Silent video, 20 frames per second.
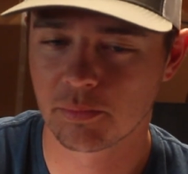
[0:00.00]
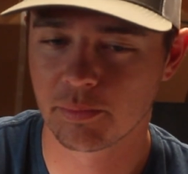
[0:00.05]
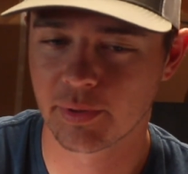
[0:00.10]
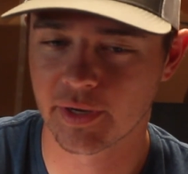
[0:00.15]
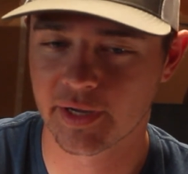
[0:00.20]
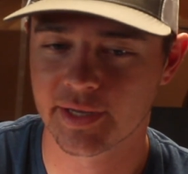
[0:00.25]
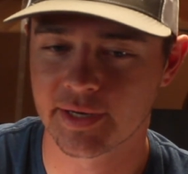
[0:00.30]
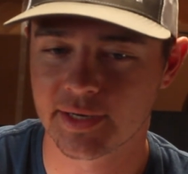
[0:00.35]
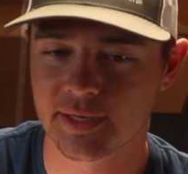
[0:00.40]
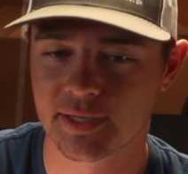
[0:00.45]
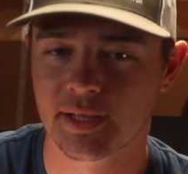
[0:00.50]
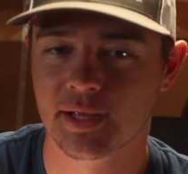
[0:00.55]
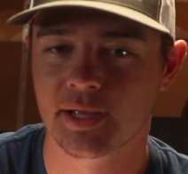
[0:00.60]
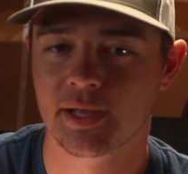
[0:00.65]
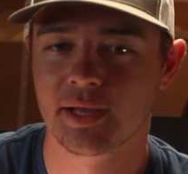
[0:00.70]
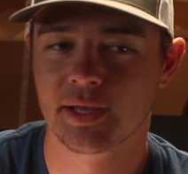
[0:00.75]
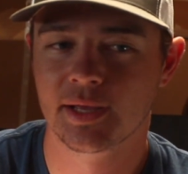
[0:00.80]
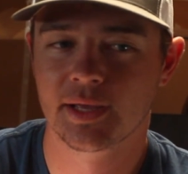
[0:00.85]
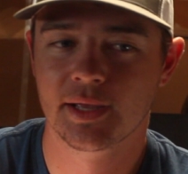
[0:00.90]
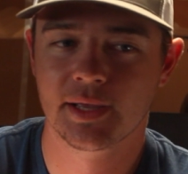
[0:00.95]
but
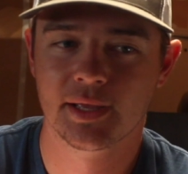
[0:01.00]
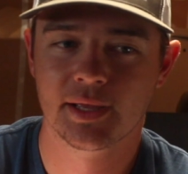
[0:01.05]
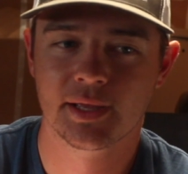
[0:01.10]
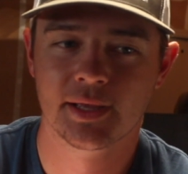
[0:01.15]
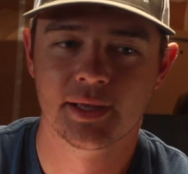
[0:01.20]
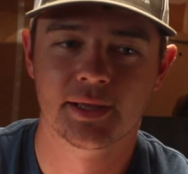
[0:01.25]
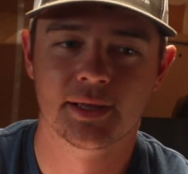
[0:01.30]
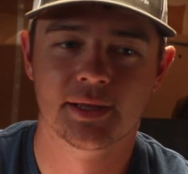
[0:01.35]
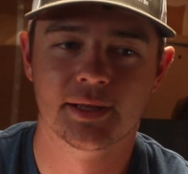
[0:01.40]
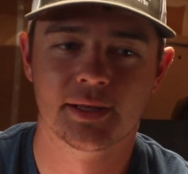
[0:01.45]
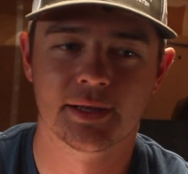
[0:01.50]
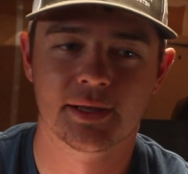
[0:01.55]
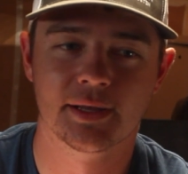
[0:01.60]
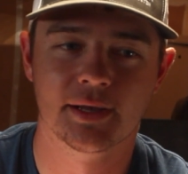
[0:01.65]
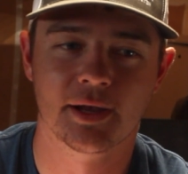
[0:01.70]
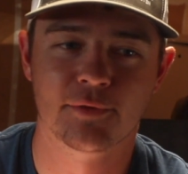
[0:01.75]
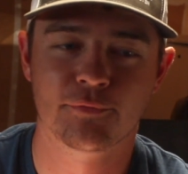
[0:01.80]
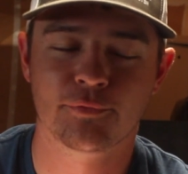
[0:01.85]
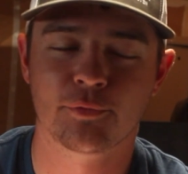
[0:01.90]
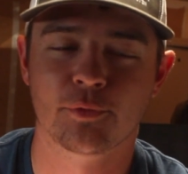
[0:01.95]

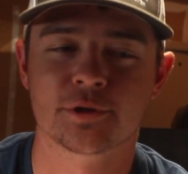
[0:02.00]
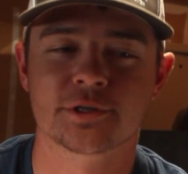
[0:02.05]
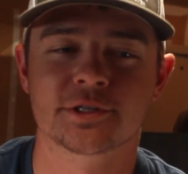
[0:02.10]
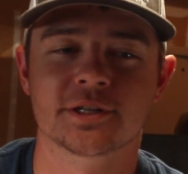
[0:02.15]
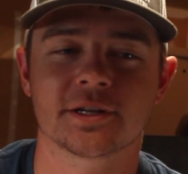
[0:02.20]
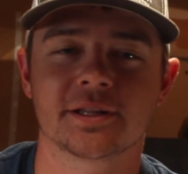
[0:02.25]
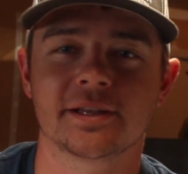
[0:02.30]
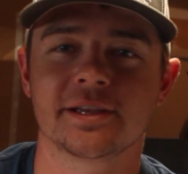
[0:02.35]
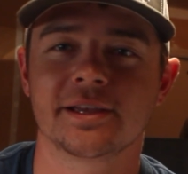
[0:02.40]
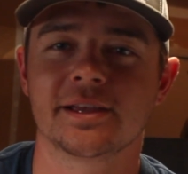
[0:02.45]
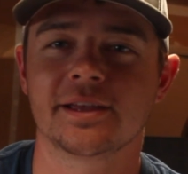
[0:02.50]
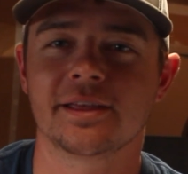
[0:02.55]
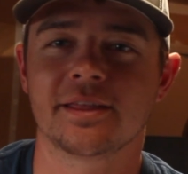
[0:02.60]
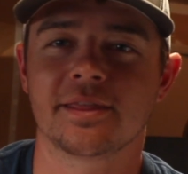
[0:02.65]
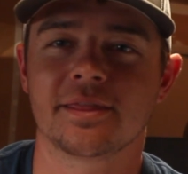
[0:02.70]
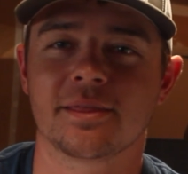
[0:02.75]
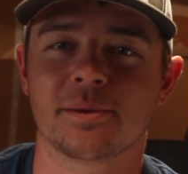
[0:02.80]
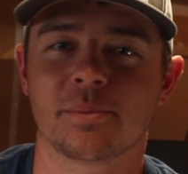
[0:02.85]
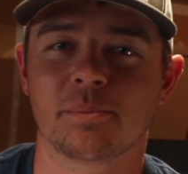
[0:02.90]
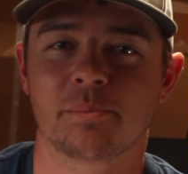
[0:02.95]
unfortunately
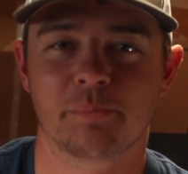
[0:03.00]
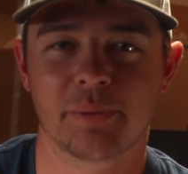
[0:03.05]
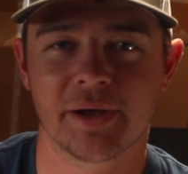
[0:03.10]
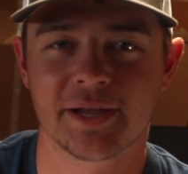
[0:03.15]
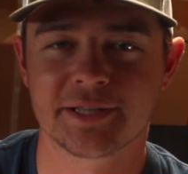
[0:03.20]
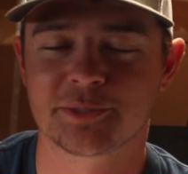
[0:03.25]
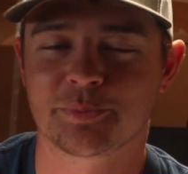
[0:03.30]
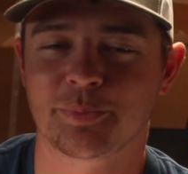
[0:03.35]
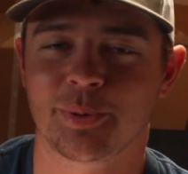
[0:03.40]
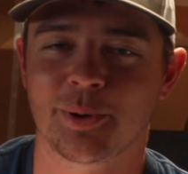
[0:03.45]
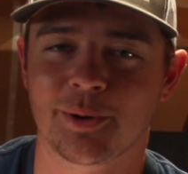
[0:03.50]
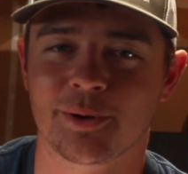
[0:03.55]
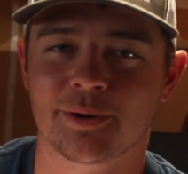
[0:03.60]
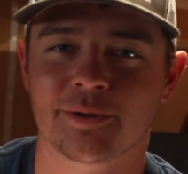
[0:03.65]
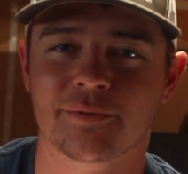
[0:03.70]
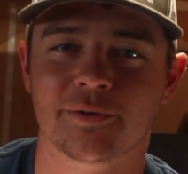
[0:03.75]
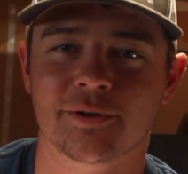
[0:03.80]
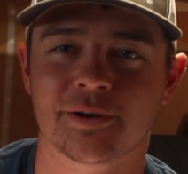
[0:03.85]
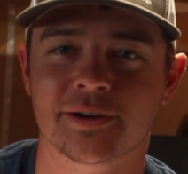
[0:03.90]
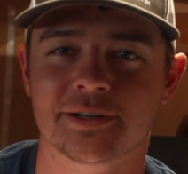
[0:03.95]
the best part
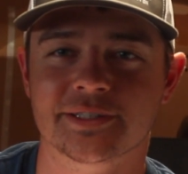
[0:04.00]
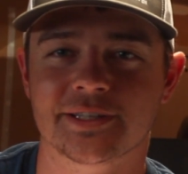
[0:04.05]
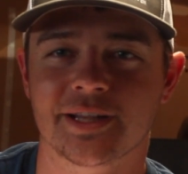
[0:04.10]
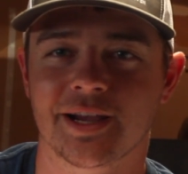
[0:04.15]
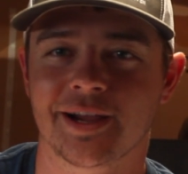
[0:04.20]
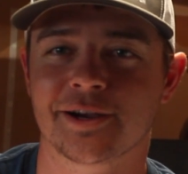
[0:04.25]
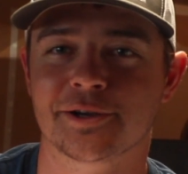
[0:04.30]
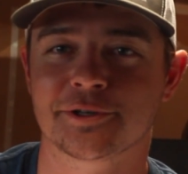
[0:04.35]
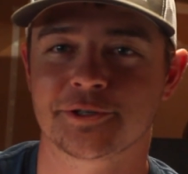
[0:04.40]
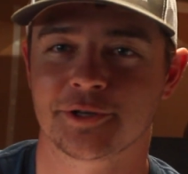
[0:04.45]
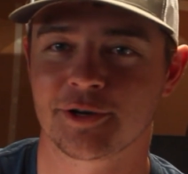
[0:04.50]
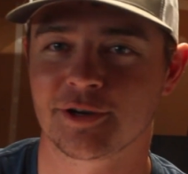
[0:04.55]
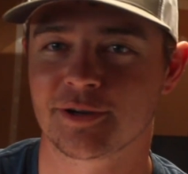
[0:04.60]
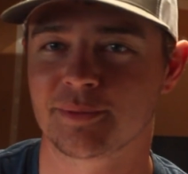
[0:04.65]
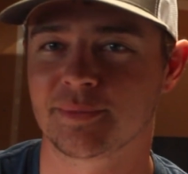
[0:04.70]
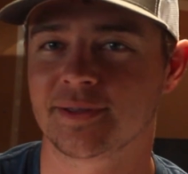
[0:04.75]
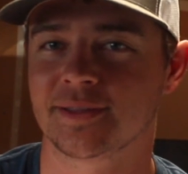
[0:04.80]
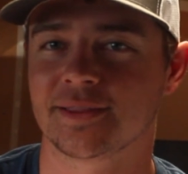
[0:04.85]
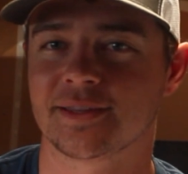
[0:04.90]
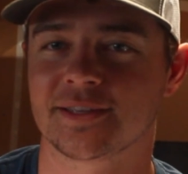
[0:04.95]
of our entire
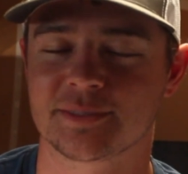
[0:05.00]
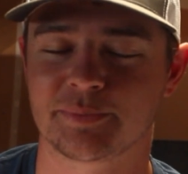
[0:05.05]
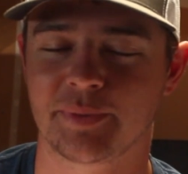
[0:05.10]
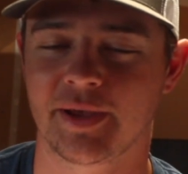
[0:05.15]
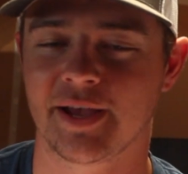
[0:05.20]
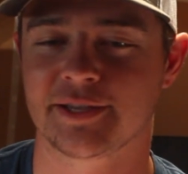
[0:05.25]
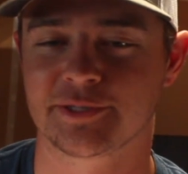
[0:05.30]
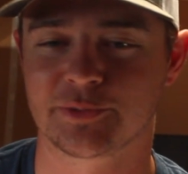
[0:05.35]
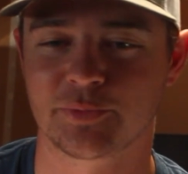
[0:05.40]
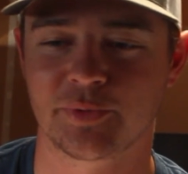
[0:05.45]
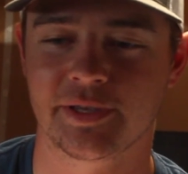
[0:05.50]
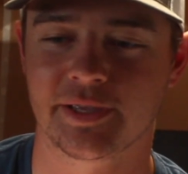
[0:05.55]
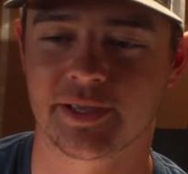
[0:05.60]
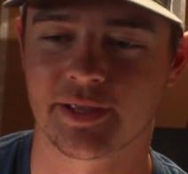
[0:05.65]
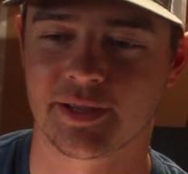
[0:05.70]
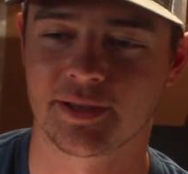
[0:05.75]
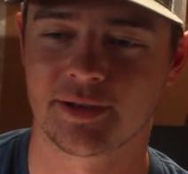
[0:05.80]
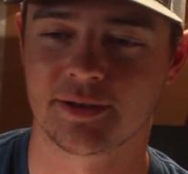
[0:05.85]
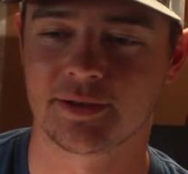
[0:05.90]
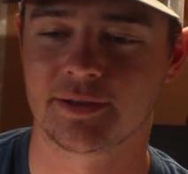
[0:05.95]
tournament this past
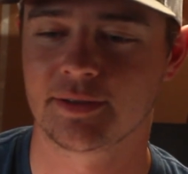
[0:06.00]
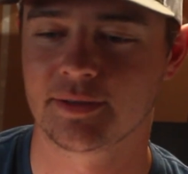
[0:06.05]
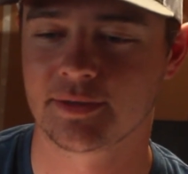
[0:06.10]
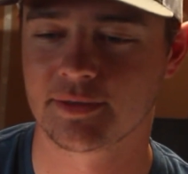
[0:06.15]
weekend